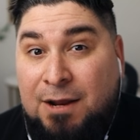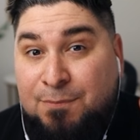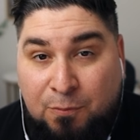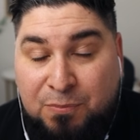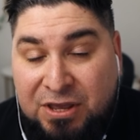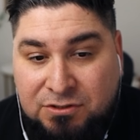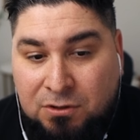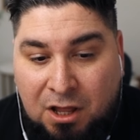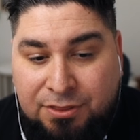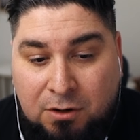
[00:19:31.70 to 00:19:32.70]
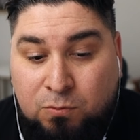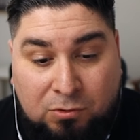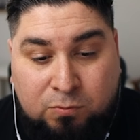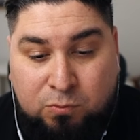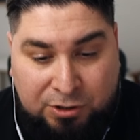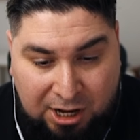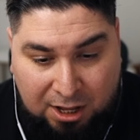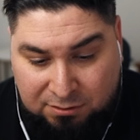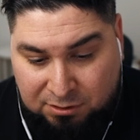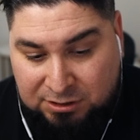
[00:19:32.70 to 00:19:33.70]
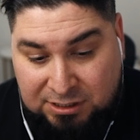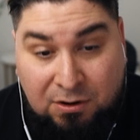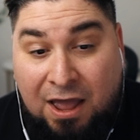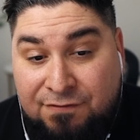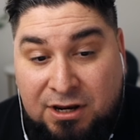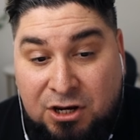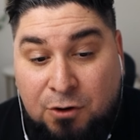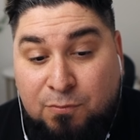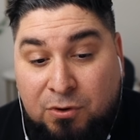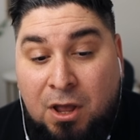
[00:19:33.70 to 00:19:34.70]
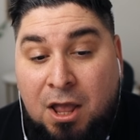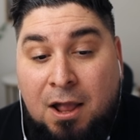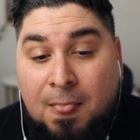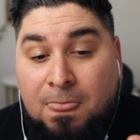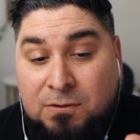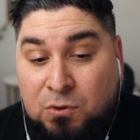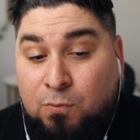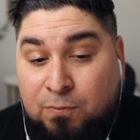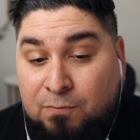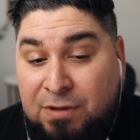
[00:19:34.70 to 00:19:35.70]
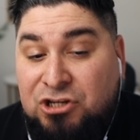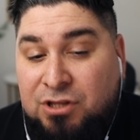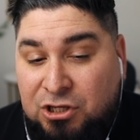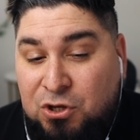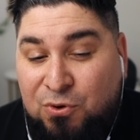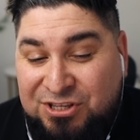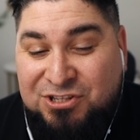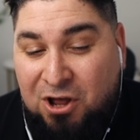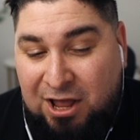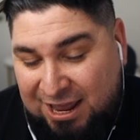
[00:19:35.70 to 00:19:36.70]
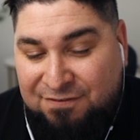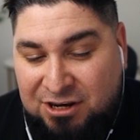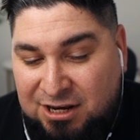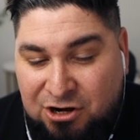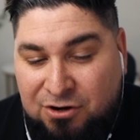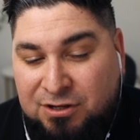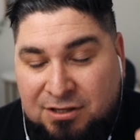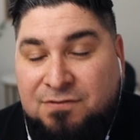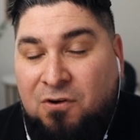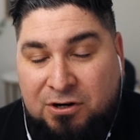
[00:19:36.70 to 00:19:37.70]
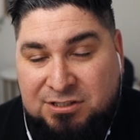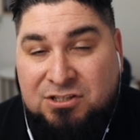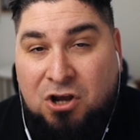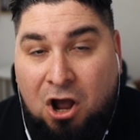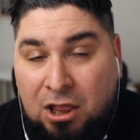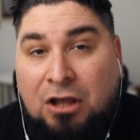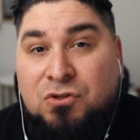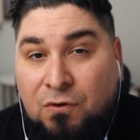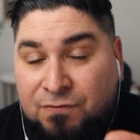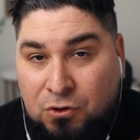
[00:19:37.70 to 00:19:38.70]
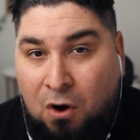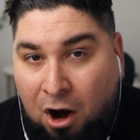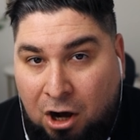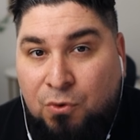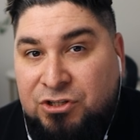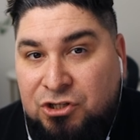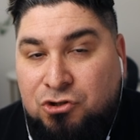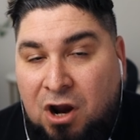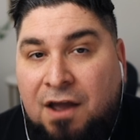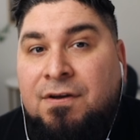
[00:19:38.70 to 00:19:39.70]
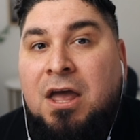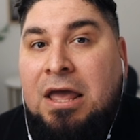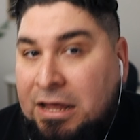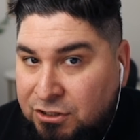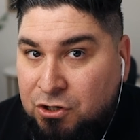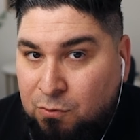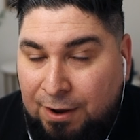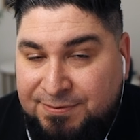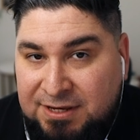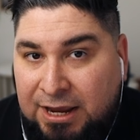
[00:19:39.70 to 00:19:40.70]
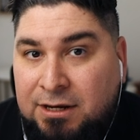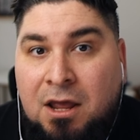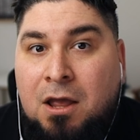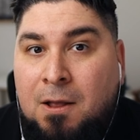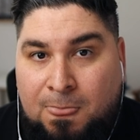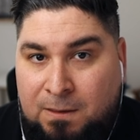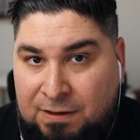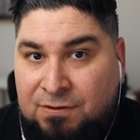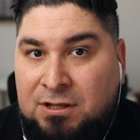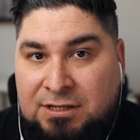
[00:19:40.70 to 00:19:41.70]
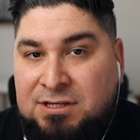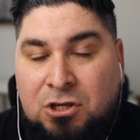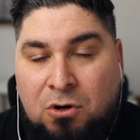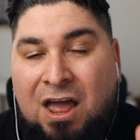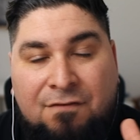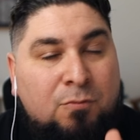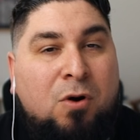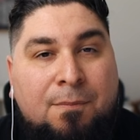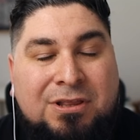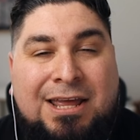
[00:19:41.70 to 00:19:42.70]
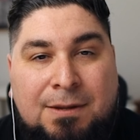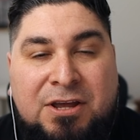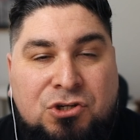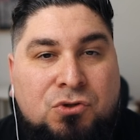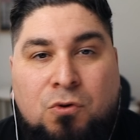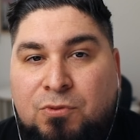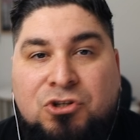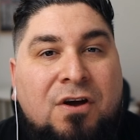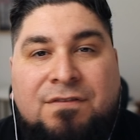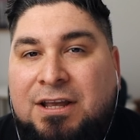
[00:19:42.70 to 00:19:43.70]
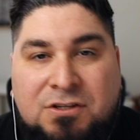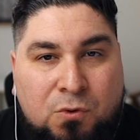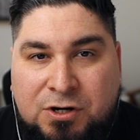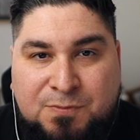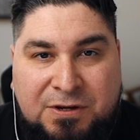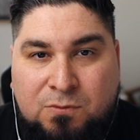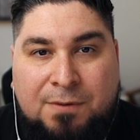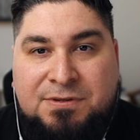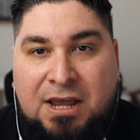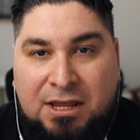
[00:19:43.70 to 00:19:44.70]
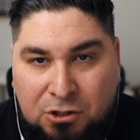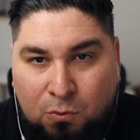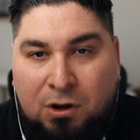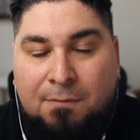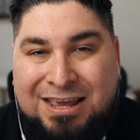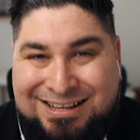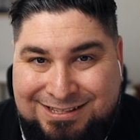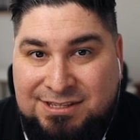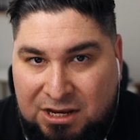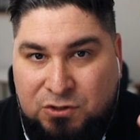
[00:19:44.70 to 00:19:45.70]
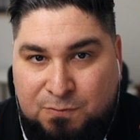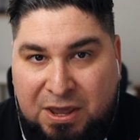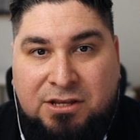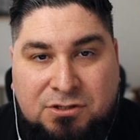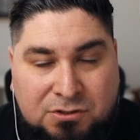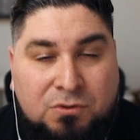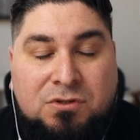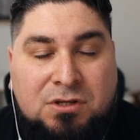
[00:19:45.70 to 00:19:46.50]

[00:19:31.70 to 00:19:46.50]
up your pixel on there. Well, we're not, because I don't have it in here, but so make sure that you install. I have it in here as far as a call out. So if you are going to drive to your website, even let's say you don't have a proper landing page tool, but you have like a Squarespace website and you want to make a sales page. So it's